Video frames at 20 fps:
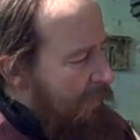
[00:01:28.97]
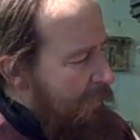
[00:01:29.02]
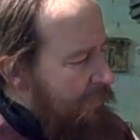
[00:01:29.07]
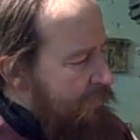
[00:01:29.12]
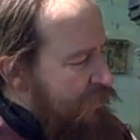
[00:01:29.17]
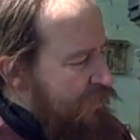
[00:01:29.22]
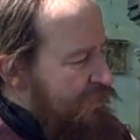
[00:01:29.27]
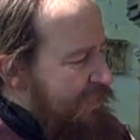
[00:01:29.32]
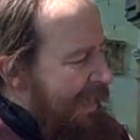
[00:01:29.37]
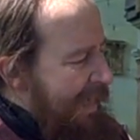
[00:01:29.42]

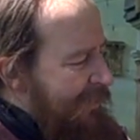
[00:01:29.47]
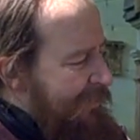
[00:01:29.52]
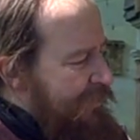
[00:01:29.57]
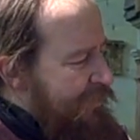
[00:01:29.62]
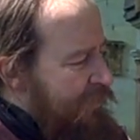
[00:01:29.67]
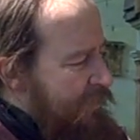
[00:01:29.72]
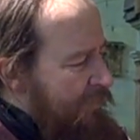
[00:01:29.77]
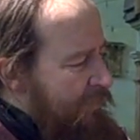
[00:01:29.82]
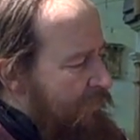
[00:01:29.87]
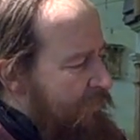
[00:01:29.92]

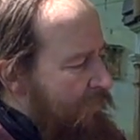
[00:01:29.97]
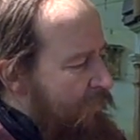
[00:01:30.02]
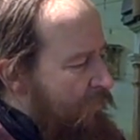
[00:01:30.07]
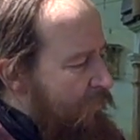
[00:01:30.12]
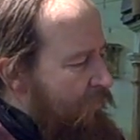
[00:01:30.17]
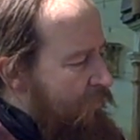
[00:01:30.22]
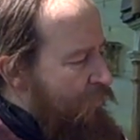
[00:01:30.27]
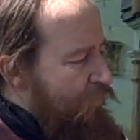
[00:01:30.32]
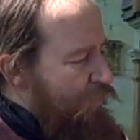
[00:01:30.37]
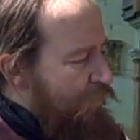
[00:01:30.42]
Sanderson
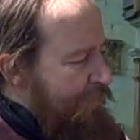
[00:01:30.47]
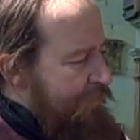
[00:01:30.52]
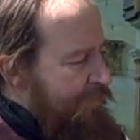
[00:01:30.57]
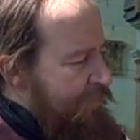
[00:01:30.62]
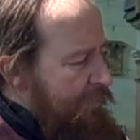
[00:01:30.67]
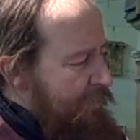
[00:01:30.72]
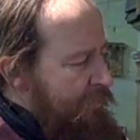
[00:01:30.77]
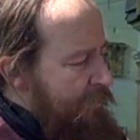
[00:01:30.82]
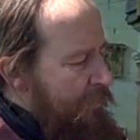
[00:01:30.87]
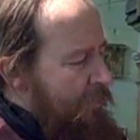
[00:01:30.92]

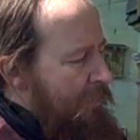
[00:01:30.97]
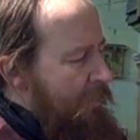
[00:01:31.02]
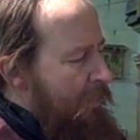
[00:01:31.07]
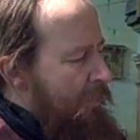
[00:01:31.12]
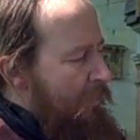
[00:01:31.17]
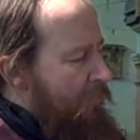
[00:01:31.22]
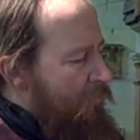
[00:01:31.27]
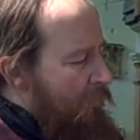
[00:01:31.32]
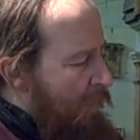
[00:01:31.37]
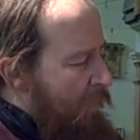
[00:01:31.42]
printed
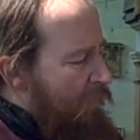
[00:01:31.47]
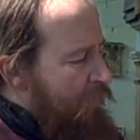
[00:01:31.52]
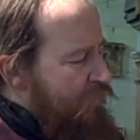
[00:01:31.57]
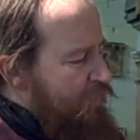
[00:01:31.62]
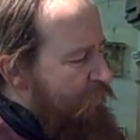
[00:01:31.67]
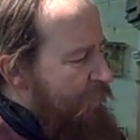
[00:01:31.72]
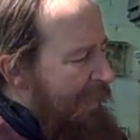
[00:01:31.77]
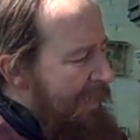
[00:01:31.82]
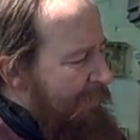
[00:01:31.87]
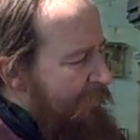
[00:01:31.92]
Morris
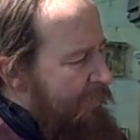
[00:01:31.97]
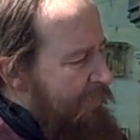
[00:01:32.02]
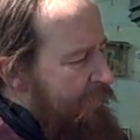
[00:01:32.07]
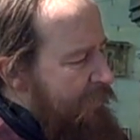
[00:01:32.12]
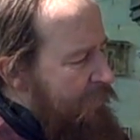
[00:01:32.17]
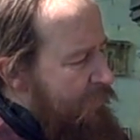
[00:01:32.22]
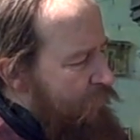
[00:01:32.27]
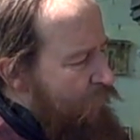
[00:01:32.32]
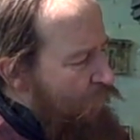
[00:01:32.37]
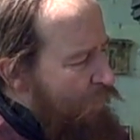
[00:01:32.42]
paper. This
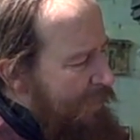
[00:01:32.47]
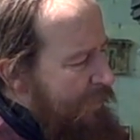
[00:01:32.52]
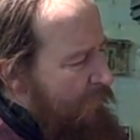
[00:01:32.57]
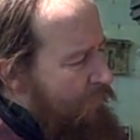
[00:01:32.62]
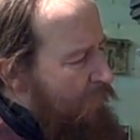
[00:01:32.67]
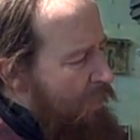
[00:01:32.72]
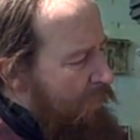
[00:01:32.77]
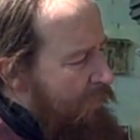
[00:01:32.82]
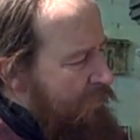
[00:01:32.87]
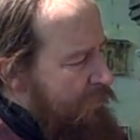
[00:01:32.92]
is William
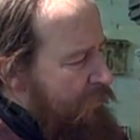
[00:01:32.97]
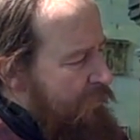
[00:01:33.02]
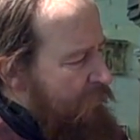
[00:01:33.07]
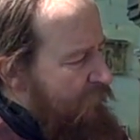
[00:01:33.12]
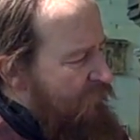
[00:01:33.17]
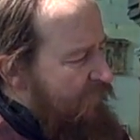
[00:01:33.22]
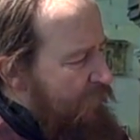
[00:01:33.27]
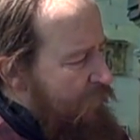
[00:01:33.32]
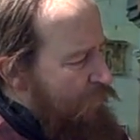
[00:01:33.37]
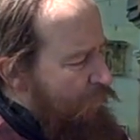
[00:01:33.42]
Morris, the
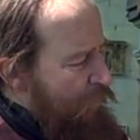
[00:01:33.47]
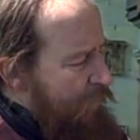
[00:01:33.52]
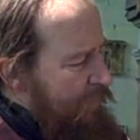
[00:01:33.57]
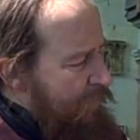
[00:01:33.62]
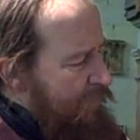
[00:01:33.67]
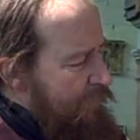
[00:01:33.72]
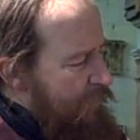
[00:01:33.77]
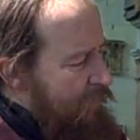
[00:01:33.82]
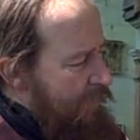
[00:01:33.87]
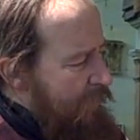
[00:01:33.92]
Victorian
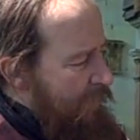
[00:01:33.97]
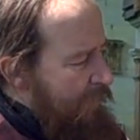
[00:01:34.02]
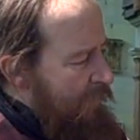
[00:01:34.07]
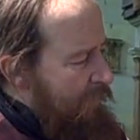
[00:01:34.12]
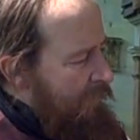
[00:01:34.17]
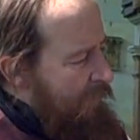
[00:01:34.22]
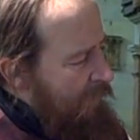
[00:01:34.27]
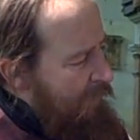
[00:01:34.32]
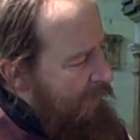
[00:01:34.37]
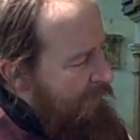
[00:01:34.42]
designer,
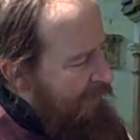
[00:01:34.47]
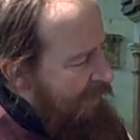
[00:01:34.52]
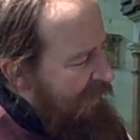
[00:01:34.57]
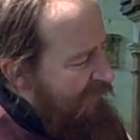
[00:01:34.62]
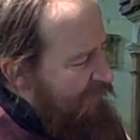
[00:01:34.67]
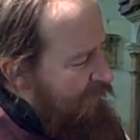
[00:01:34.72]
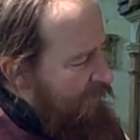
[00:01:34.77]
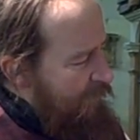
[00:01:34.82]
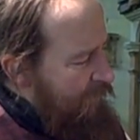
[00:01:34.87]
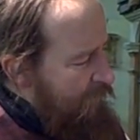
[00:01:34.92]

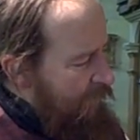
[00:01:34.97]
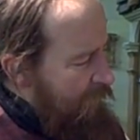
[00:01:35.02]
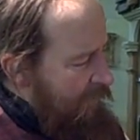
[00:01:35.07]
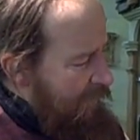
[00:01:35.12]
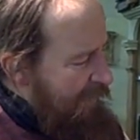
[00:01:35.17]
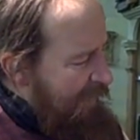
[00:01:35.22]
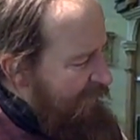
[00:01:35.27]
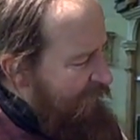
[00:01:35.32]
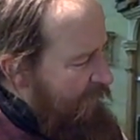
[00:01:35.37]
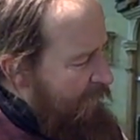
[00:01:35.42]
covered
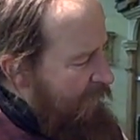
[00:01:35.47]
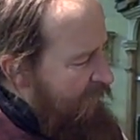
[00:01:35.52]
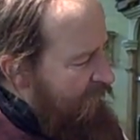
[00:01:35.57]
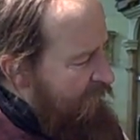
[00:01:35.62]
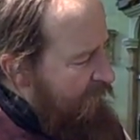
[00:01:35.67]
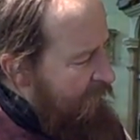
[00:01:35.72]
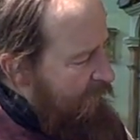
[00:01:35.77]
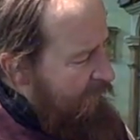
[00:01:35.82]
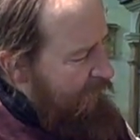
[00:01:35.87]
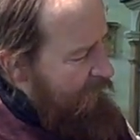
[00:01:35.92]
over
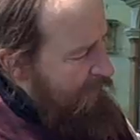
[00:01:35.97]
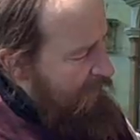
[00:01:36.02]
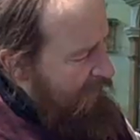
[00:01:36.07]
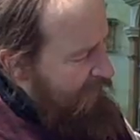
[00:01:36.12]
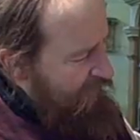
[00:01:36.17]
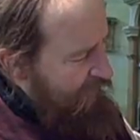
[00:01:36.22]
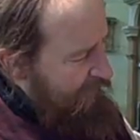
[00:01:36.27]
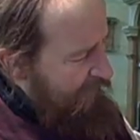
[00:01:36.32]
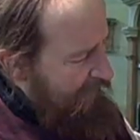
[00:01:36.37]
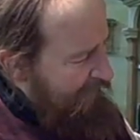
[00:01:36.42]

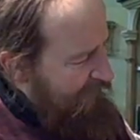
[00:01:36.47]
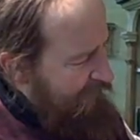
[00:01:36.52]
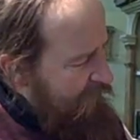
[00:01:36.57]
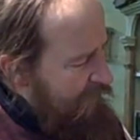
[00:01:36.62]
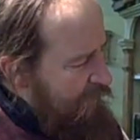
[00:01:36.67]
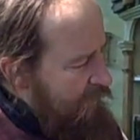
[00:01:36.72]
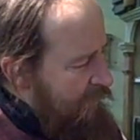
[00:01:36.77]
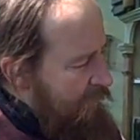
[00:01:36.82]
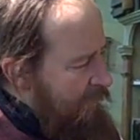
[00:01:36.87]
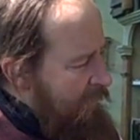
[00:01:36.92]
the
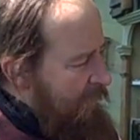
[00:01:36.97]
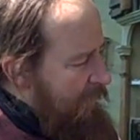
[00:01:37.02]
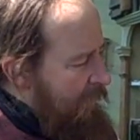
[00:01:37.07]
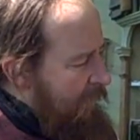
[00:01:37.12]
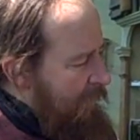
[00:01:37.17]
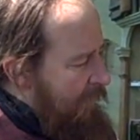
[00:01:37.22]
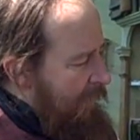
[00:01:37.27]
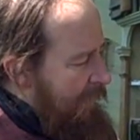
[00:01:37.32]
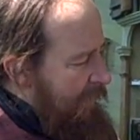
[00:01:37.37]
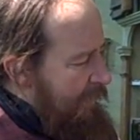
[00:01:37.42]
covers.
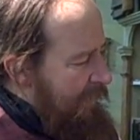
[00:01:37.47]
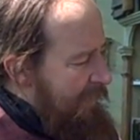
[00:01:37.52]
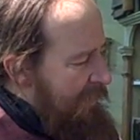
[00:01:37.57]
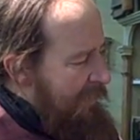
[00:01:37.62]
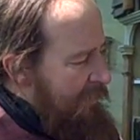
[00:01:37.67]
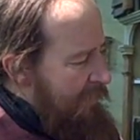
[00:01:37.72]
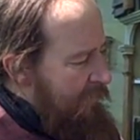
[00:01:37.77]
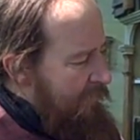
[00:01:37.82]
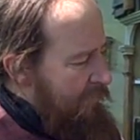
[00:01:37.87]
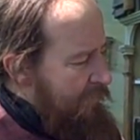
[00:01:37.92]
And
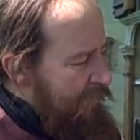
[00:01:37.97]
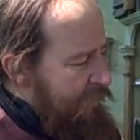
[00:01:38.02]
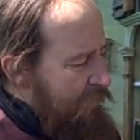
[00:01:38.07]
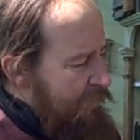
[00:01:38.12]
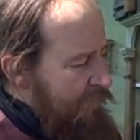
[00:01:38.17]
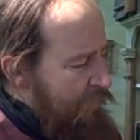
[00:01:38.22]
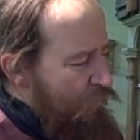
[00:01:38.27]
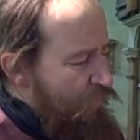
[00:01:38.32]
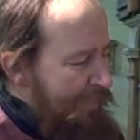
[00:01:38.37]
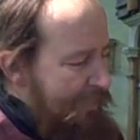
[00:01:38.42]
here, this
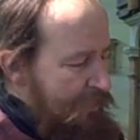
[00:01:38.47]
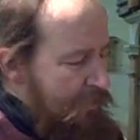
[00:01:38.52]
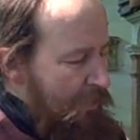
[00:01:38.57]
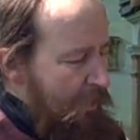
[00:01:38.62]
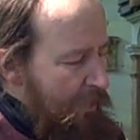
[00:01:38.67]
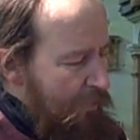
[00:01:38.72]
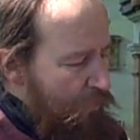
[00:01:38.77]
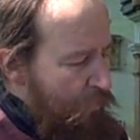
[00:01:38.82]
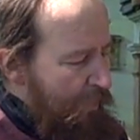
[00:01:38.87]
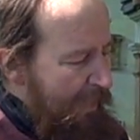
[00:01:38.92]
is a
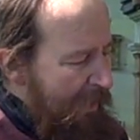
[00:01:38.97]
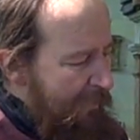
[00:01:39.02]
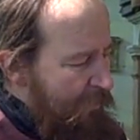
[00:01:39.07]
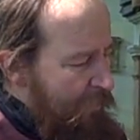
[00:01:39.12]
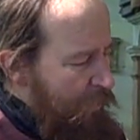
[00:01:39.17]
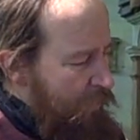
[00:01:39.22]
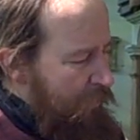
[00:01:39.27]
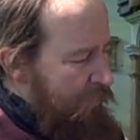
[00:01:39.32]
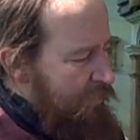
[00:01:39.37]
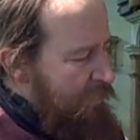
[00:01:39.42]
recycled paper
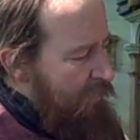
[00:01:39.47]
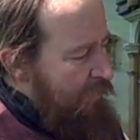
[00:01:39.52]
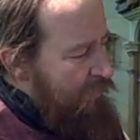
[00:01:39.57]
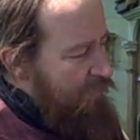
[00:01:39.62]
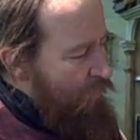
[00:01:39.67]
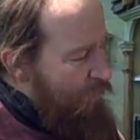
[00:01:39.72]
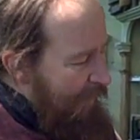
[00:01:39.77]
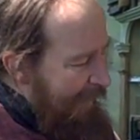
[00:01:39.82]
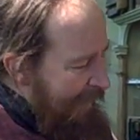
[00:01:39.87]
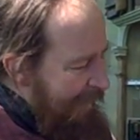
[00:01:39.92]
book, so it's
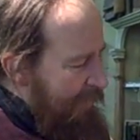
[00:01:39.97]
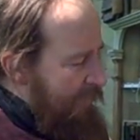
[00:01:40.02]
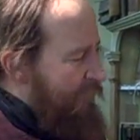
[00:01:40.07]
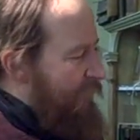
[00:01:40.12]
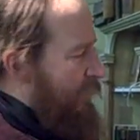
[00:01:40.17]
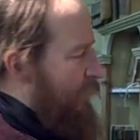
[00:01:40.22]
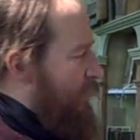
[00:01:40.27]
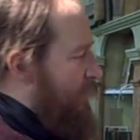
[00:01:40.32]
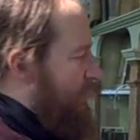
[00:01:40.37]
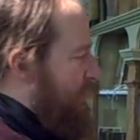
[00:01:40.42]
blank, of
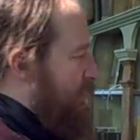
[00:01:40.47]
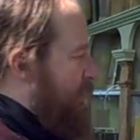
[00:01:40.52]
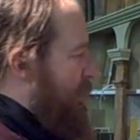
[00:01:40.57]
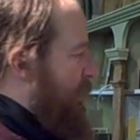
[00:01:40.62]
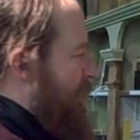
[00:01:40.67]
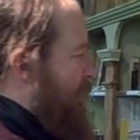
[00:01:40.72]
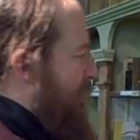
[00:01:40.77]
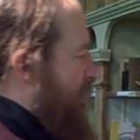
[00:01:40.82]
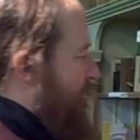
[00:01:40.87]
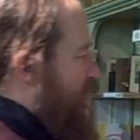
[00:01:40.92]
course,
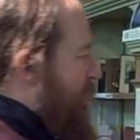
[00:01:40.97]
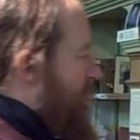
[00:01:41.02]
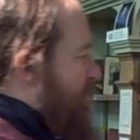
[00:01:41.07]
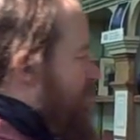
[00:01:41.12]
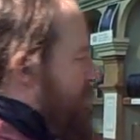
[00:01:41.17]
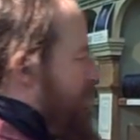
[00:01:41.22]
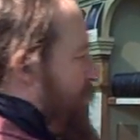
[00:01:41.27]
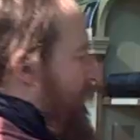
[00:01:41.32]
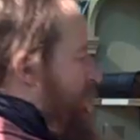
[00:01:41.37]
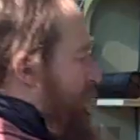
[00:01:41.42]
for you
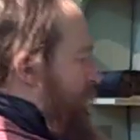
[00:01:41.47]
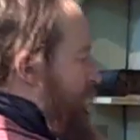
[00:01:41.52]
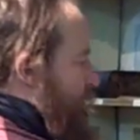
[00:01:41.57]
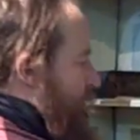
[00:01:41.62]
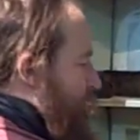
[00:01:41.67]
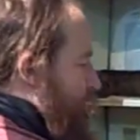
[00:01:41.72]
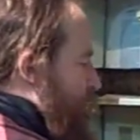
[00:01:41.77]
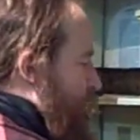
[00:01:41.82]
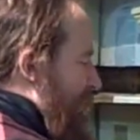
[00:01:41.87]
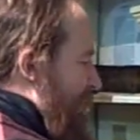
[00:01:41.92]
to record
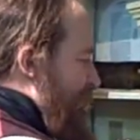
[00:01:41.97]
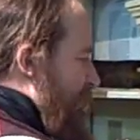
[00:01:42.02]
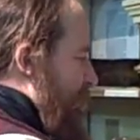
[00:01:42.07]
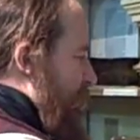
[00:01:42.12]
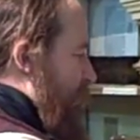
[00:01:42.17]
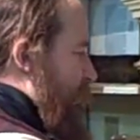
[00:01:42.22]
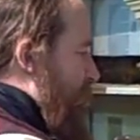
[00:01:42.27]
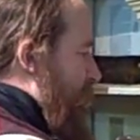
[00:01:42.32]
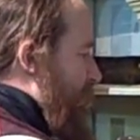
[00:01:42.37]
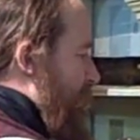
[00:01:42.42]
your travel
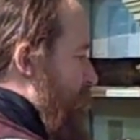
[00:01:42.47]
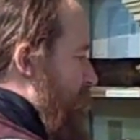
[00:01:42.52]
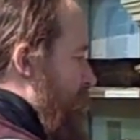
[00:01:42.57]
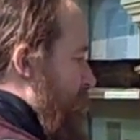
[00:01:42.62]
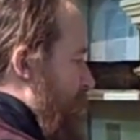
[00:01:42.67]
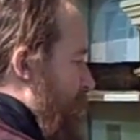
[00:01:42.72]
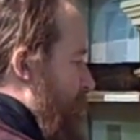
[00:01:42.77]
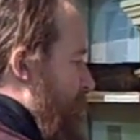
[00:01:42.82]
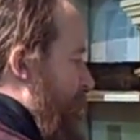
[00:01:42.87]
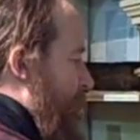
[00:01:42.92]
experiences
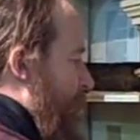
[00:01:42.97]
in.